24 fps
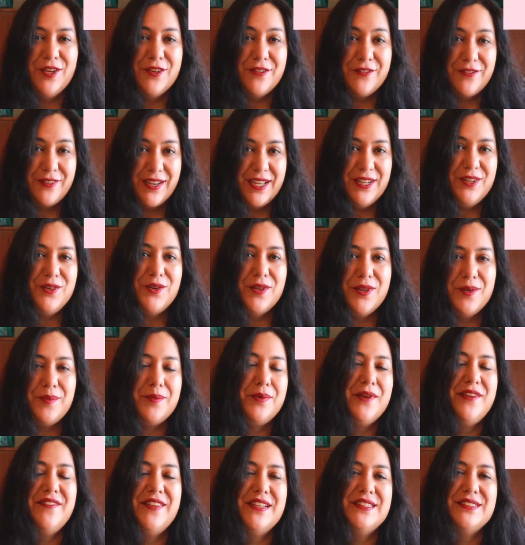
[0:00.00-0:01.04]
You can find all the
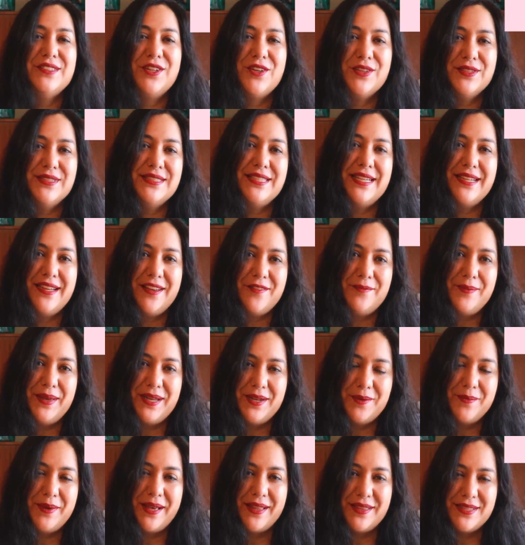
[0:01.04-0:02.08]
previous content I've
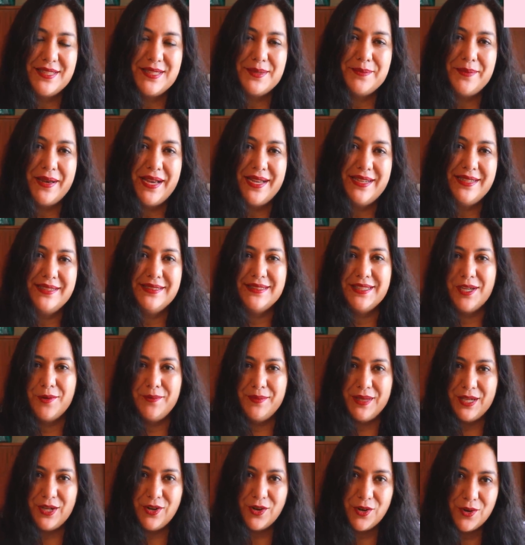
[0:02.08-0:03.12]
made about this pattern
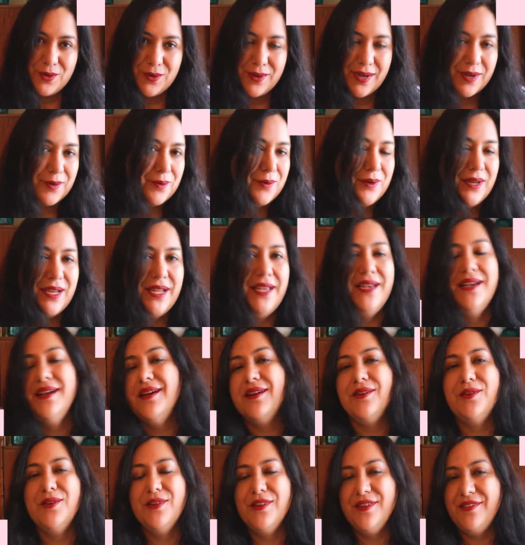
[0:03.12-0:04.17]
down below. I will
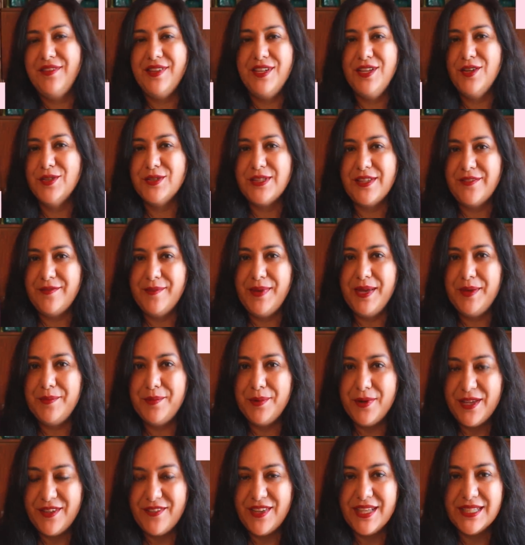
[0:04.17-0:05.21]
link all the videos I've
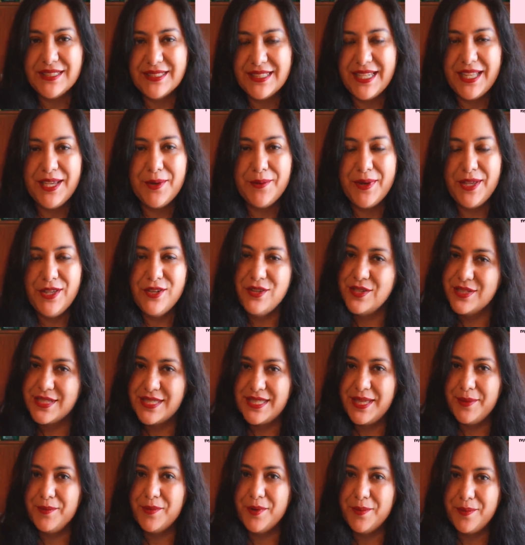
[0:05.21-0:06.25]
made previously where you can
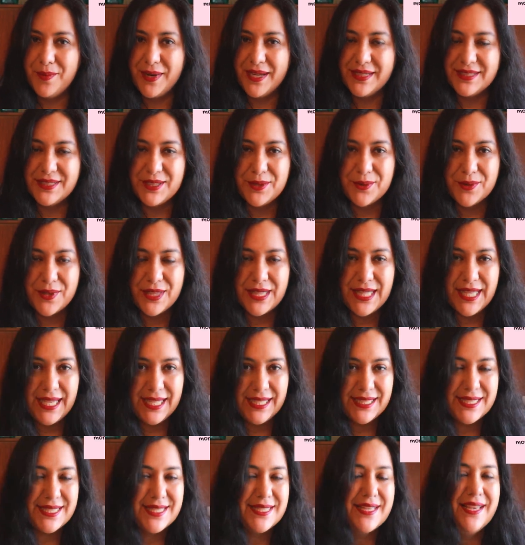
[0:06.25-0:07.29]
see more practical
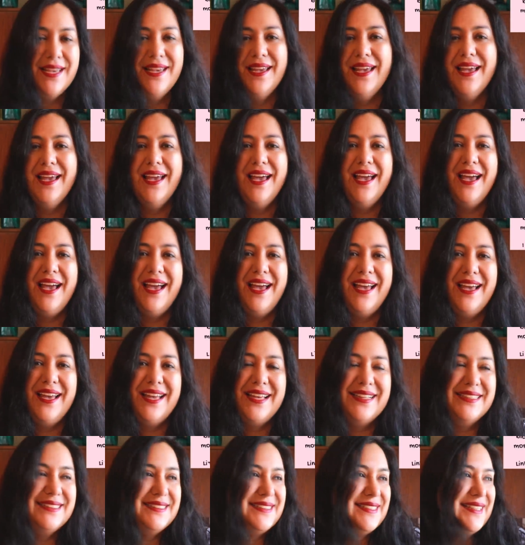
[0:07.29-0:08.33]
things.
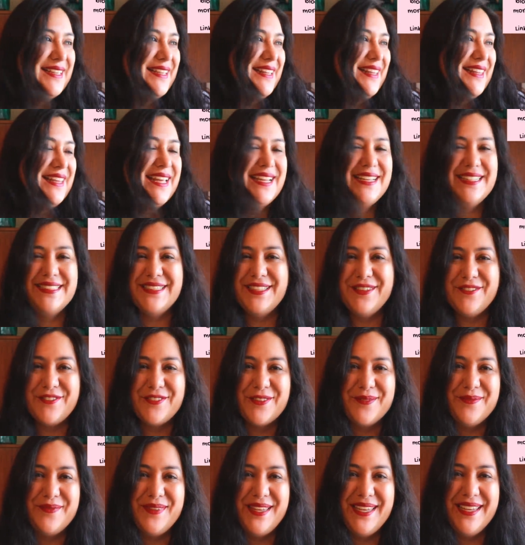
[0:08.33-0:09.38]
And that is it
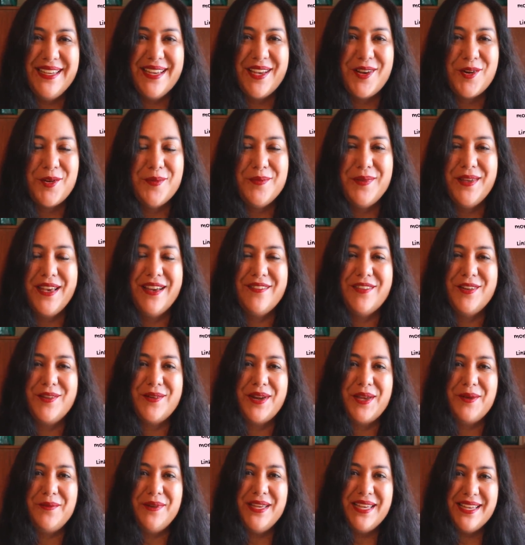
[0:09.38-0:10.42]
from me. I hope you have a
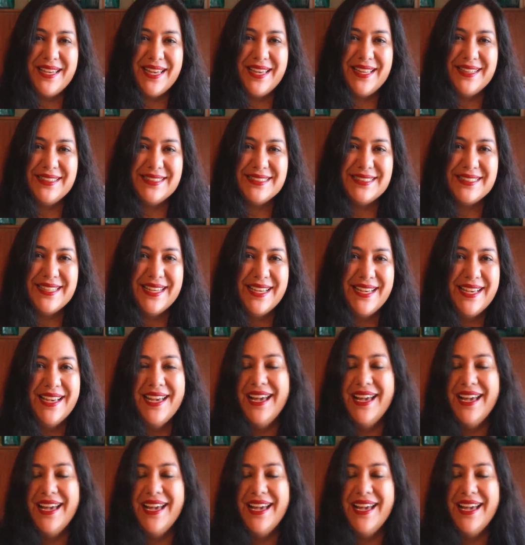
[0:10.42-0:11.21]
great weekend.